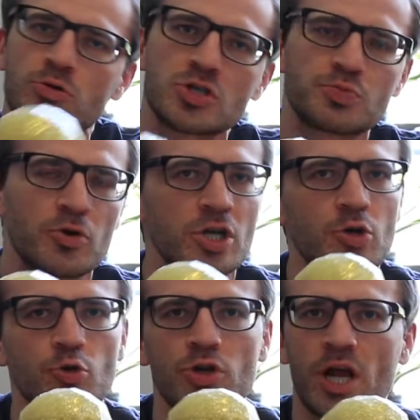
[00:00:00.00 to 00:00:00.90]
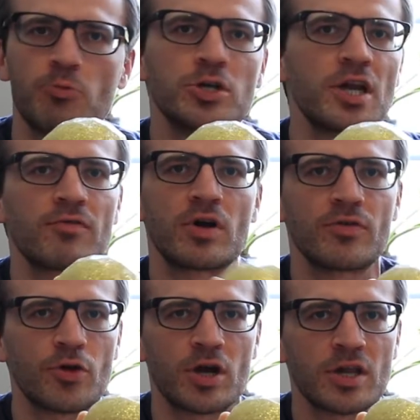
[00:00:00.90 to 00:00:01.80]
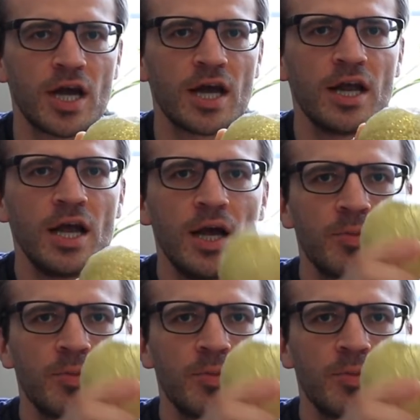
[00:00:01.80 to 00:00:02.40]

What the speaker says: which is pretty cool, and I would never have thought of that.